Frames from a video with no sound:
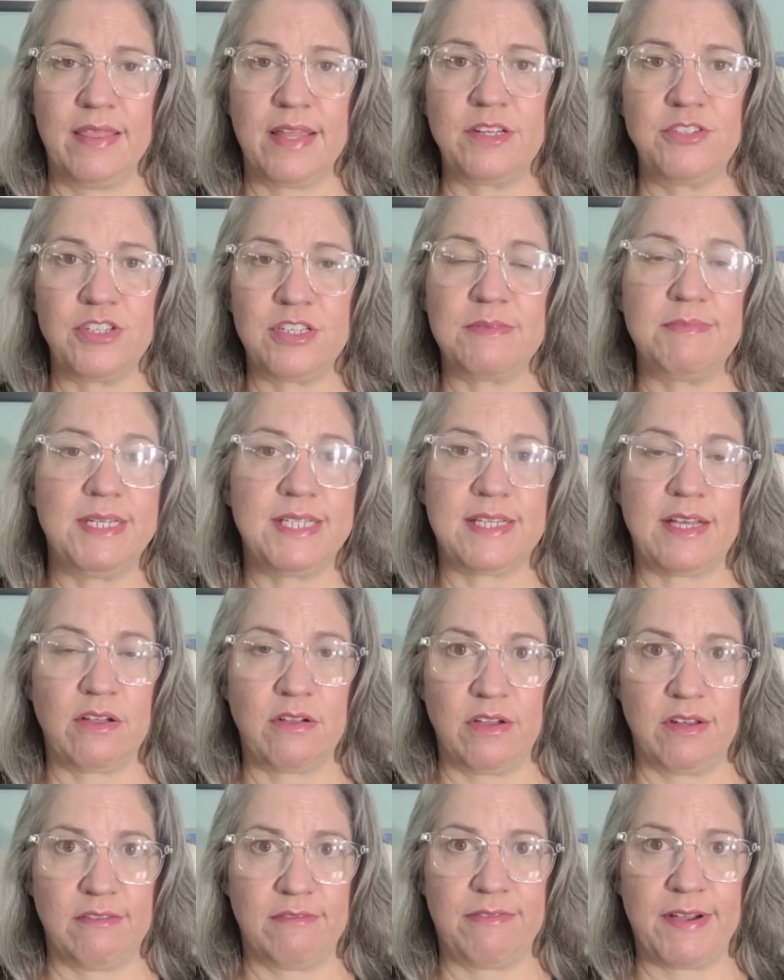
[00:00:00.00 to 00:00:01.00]
that just means I
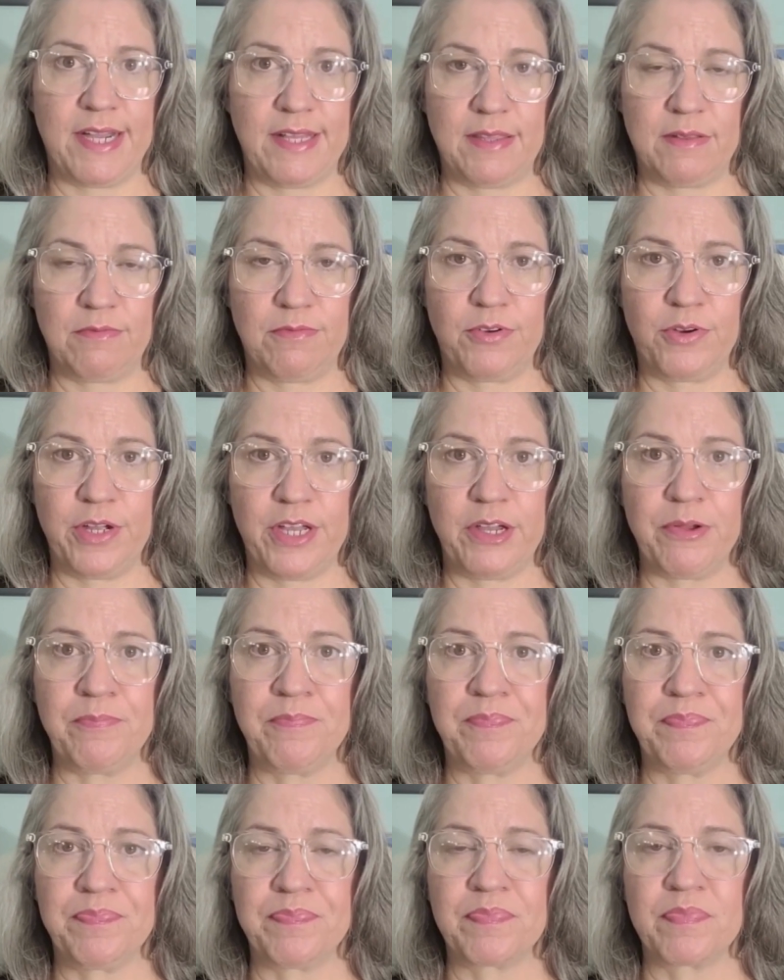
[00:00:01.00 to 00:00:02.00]
couldn't find them for you.